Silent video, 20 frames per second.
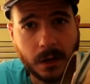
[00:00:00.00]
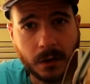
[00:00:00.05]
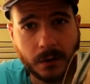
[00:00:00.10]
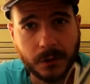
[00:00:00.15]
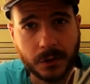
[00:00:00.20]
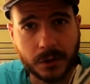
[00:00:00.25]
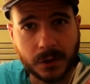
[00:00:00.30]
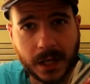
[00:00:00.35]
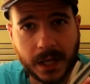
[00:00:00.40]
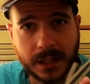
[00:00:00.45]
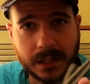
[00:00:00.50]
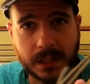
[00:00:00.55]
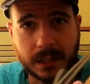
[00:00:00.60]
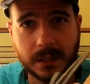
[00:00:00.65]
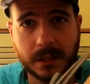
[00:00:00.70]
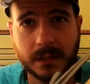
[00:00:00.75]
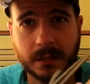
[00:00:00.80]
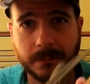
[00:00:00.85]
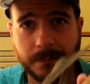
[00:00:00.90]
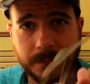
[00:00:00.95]
on those
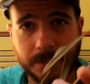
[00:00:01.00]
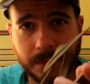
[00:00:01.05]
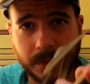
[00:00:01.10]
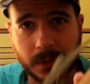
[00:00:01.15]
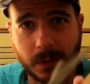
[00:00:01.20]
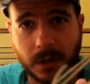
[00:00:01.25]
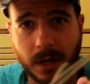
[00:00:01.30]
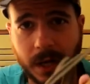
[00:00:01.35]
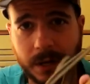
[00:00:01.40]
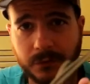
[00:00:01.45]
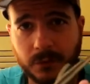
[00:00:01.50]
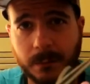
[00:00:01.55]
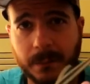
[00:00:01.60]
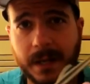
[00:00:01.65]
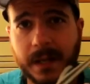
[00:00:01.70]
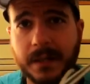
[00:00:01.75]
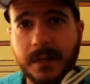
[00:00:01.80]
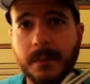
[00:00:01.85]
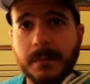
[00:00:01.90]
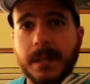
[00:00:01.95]
laces. You have to
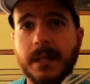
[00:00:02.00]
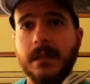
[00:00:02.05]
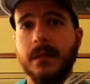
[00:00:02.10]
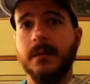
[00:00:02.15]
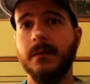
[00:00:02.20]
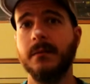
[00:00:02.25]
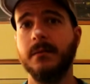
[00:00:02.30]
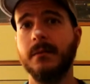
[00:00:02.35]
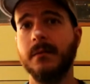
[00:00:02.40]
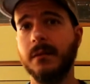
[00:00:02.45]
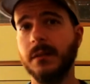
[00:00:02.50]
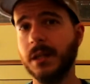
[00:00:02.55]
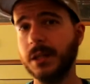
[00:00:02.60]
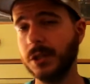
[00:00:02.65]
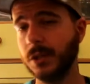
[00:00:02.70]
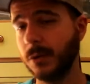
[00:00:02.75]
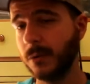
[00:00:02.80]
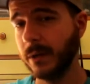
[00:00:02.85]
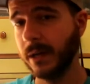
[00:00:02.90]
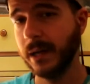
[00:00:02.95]
break them in.
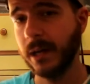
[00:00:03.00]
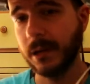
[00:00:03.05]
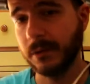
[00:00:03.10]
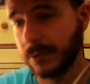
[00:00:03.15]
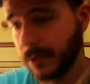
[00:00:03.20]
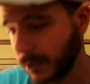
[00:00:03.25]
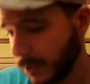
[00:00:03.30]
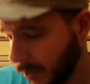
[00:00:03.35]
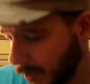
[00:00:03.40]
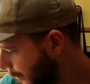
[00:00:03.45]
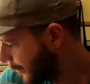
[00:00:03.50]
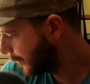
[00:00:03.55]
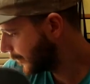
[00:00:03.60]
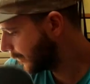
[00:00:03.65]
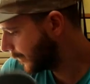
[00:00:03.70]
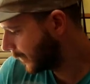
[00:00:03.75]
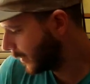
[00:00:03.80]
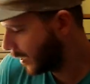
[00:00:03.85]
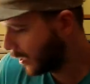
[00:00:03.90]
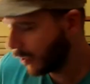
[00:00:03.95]
There's no way around it.
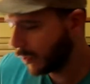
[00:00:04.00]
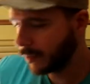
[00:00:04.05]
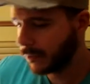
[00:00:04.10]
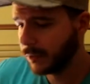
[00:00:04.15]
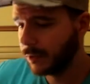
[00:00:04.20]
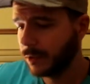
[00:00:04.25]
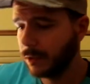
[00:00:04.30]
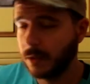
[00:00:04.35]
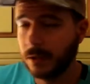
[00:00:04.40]
Oh,